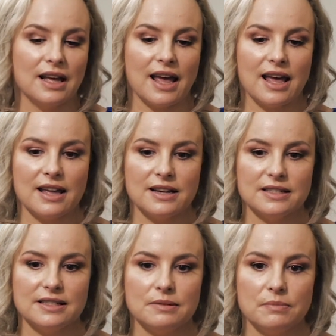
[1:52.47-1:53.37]

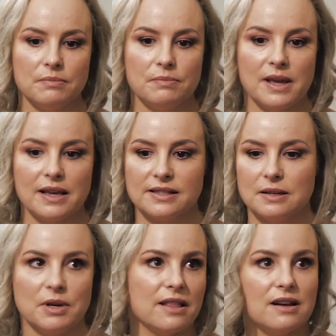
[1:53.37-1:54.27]
and being
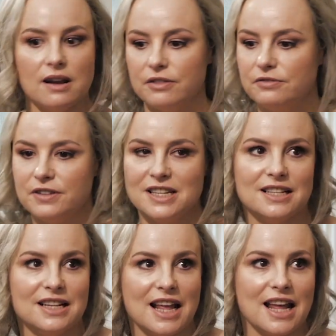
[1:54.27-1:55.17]
somebody that never
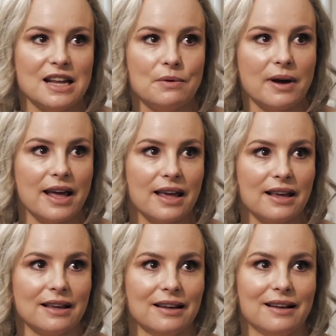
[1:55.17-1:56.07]
fitted in any
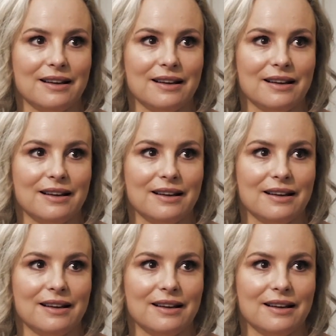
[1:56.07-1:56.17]
way.